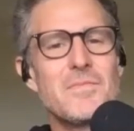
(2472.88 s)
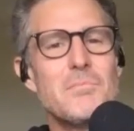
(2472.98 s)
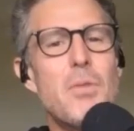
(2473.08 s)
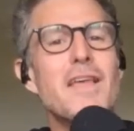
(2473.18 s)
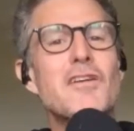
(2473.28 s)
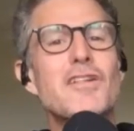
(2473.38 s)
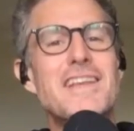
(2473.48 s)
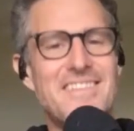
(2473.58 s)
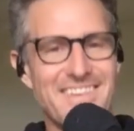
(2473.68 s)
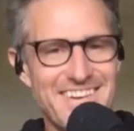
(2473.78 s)
Clint
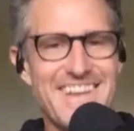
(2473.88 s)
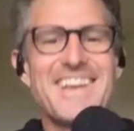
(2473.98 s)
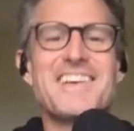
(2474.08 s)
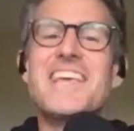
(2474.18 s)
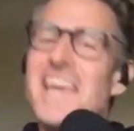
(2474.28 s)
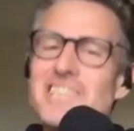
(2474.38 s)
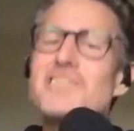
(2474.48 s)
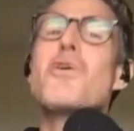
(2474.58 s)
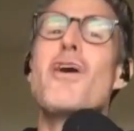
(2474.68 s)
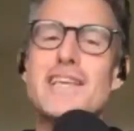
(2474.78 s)
because he
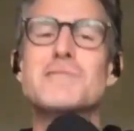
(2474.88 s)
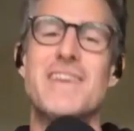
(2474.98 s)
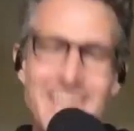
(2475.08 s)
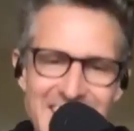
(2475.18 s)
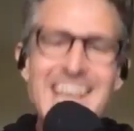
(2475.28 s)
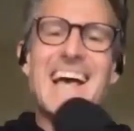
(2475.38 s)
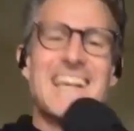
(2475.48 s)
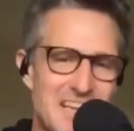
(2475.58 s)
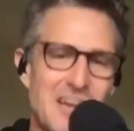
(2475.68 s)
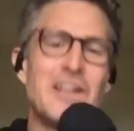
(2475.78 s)
strikes me as
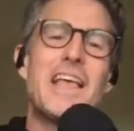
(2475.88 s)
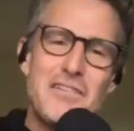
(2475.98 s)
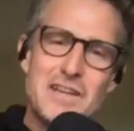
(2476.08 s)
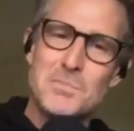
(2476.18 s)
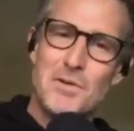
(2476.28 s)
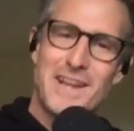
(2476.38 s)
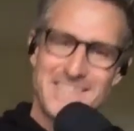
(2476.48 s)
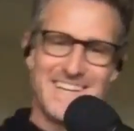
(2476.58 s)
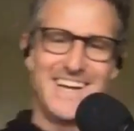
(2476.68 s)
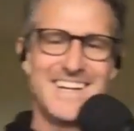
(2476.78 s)
a hilarious
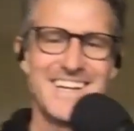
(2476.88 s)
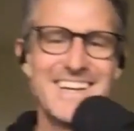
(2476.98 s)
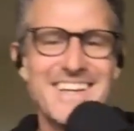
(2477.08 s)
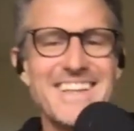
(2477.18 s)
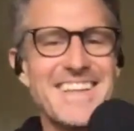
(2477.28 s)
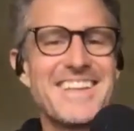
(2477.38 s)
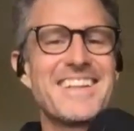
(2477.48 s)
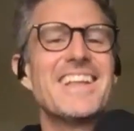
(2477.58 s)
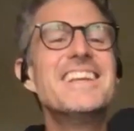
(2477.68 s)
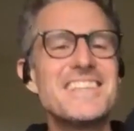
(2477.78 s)
prankster.
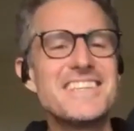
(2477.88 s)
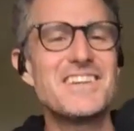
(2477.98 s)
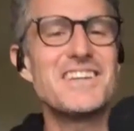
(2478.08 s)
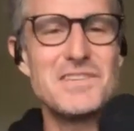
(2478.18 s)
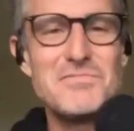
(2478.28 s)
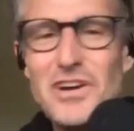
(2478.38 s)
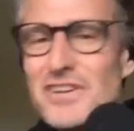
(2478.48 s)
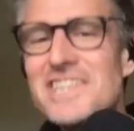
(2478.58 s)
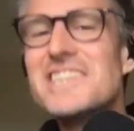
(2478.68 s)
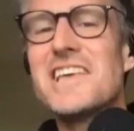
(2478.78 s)
Clint has got some
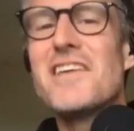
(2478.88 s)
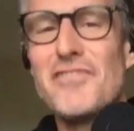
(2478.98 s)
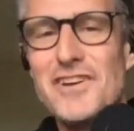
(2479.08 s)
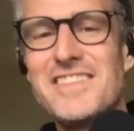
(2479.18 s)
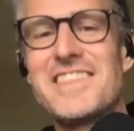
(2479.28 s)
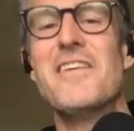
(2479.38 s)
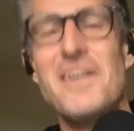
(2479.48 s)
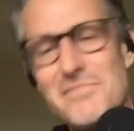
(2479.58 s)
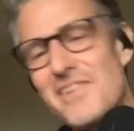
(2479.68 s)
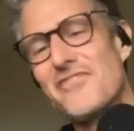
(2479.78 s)
dodgy seafood the
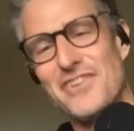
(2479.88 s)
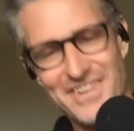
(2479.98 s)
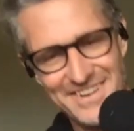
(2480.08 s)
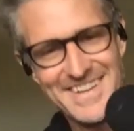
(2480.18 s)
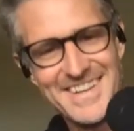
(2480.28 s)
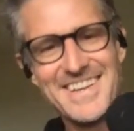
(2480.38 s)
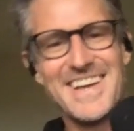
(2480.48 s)
night before. Yeah.